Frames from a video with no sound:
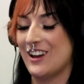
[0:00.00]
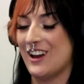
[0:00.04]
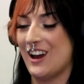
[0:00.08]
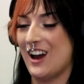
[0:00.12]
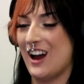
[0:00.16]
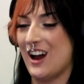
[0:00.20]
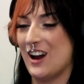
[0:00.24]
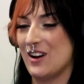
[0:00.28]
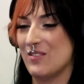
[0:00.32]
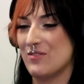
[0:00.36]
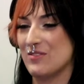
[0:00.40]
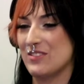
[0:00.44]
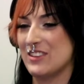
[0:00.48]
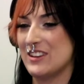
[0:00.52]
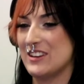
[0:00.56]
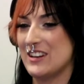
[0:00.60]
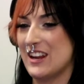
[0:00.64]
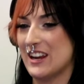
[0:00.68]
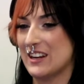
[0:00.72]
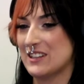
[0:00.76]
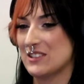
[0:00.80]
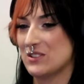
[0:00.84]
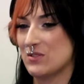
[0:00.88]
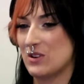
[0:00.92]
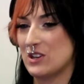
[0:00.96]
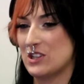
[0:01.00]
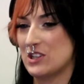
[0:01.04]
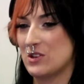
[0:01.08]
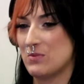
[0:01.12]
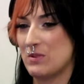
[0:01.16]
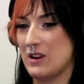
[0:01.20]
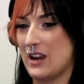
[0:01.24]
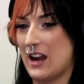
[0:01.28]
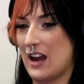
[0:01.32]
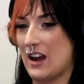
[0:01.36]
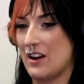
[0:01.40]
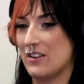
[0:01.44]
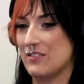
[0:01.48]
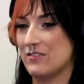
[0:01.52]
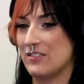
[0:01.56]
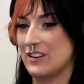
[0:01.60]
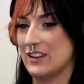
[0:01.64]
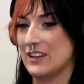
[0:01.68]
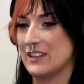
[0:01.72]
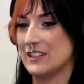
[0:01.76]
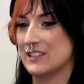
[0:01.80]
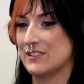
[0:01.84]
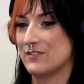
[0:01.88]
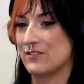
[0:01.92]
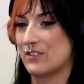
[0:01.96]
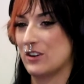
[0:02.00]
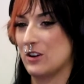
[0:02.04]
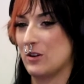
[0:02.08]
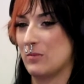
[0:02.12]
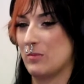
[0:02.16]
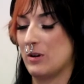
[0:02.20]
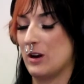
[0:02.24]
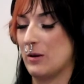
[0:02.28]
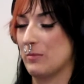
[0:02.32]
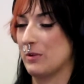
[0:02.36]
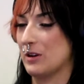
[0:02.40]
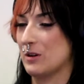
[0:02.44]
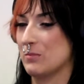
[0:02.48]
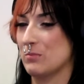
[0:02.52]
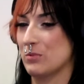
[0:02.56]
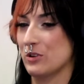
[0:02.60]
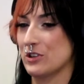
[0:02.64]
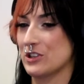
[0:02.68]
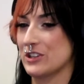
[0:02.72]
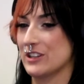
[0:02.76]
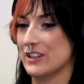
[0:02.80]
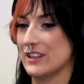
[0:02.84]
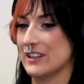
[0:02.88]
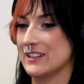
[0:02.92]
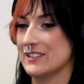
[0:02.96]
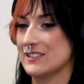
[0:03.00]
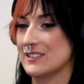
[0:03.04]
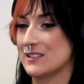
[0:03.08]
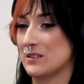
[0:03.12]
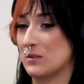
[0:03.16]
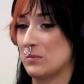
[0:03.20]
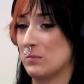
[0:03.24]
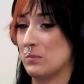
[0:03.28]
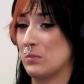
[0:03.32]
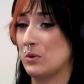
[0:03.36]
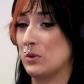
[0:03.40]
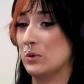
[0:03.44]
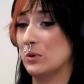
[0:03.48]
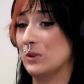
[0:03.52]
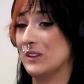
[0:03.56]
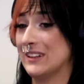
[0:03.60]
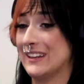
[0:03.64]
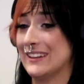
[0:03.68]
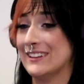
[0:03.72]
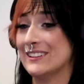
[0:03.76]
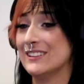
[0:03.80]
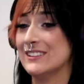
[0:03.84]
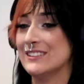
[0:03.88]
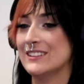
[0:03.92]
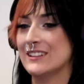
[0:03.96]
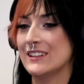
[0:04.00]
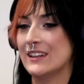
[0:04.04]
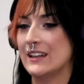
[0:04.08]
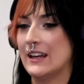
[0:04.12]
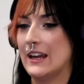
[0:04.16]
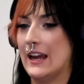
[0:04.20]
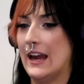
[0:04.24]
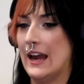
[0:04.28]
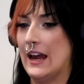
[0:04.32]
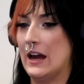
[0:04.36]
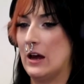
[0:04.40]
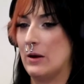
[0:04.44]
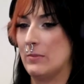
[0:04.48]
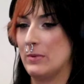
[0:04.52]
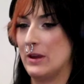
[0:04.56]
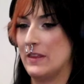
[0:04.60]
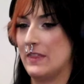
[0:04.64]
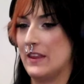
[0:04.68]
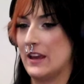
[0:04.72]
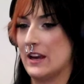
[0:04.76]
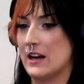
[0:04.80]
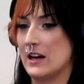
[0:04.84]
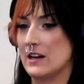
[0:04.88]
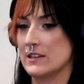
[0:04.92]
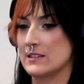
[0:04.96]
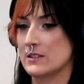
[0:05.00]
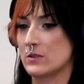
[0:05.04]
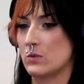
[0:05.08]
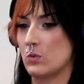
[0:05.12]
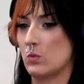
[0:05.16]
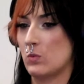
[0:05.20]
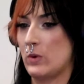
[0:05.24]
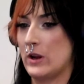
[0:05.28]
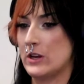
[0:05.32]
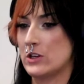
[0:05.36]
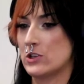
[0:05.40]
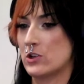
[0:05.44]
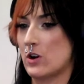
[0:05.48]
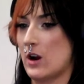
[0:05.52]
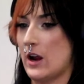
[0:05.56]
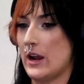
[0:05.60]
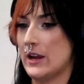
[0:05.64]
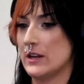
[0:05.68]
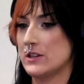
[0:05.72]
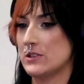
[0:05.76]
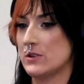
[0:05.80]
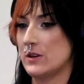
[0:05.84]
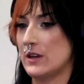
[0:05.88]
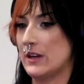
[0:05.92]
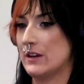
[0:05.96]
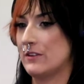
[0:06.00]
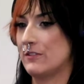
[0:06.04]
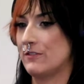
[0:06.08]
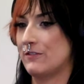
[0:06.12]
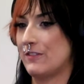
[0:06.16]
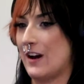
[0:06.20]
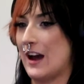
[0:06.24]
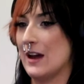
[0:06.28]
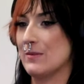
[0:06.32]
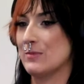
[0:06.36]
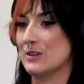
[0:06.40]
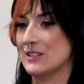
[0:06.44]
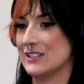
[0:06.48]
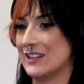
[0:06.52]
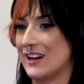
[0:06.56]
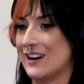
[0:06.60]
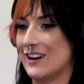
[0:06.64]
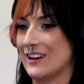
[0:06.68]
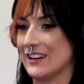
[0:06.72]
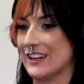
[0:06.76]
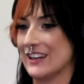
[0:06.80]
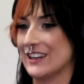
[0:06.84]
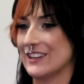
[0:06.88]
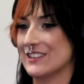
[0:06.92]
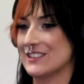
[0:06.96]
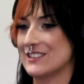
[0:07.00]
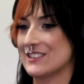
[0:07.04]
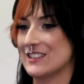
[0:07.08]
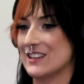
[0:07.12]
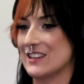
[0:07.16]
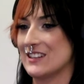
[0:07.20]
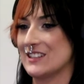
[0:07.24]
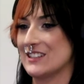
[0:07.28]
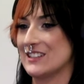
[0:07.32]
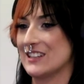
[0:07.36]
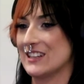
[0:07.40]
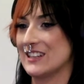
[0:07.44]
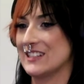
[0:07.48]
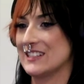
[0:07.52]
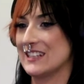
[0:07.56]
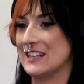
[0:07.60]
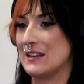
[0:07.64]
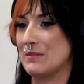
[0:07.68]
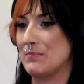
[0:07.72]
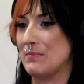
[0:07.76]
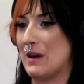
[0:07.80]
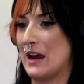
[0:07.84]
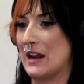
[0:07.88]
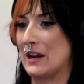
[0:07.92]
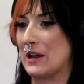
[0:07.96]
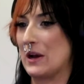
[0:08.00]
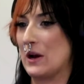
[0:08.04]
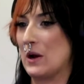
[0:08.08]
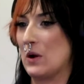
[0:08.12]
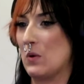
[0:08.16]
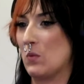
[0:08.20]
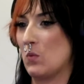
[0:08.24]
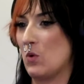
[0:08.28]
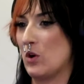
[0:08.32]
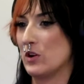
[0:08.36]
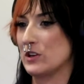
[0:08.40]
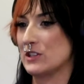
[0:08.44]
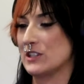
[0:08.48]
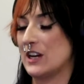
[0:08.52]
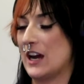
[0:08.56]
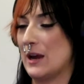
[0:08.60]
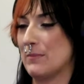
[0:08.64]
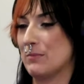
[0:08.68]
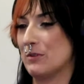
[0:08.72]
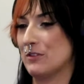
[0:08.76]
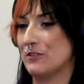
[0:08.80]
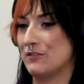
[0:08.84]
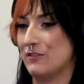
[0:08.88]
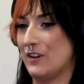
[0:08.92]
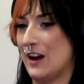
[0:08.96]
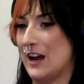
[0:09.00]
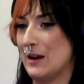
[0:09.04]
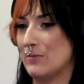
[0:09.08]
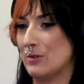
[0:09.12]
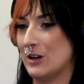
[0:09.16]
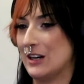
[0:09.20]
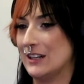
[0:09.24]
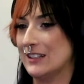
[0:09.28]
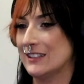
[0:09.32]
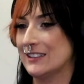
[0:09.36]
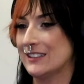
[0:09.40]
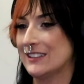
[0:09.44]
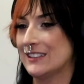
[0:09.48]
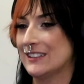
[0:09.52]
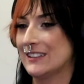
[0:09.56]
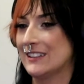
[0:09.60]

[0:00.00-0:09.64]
The next question we have is from, I'm going to butcher this, Poolil. And they ask, when trying to hit fiber targets, does it matter what type of fiber?